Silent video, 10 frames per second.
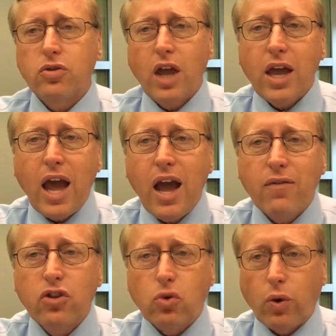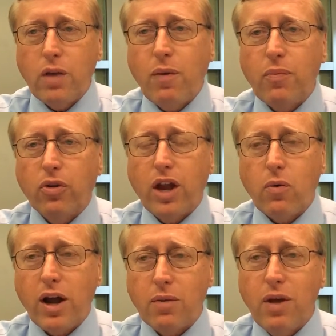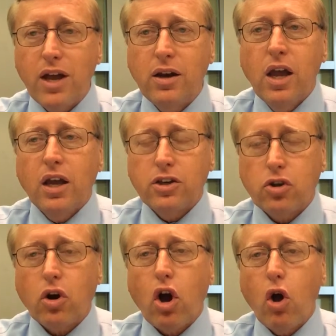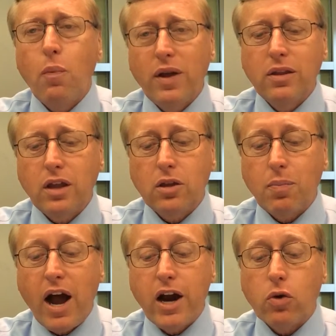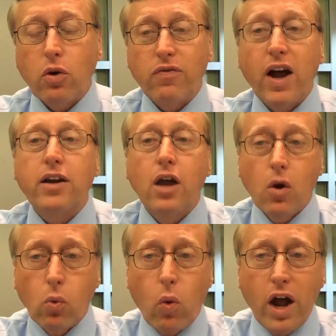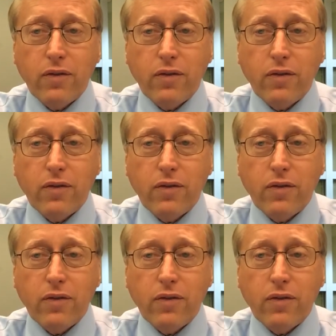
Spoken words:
So they have 3 people they recommend because they're hoping that the buyer will find